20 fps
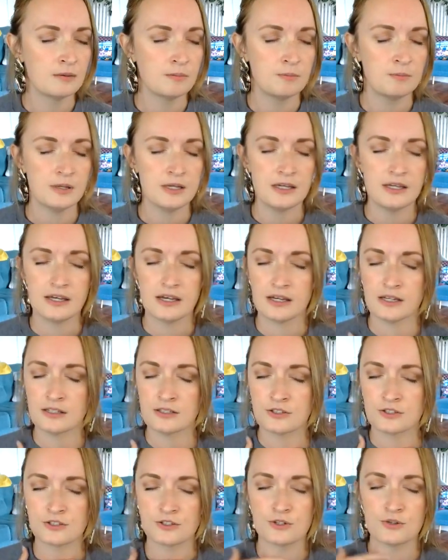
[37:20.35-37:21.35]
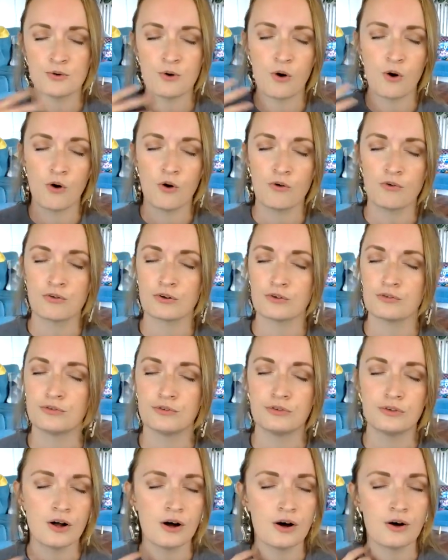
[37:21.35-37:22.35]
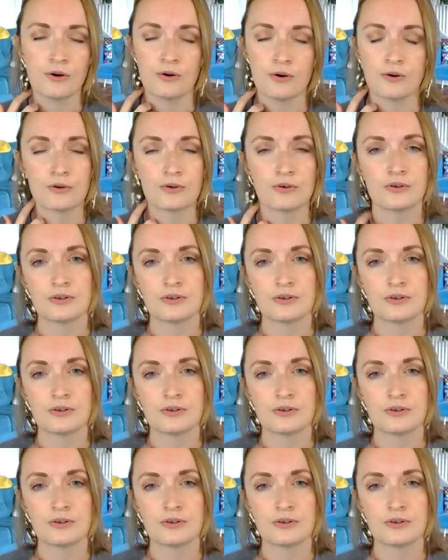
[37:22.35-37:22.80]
begins to overflow.